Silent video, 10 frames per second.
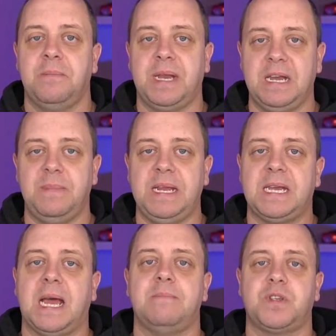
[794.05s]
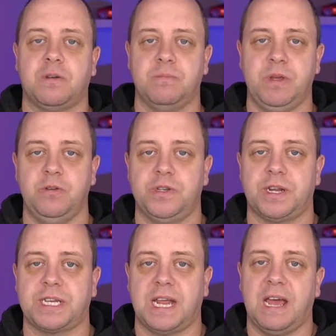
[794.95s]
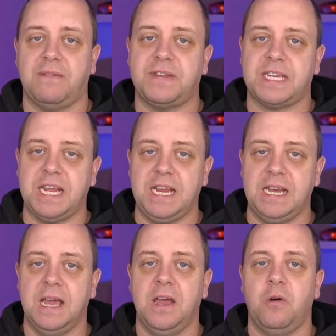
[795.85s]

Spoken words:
But in the meantime, some users have seen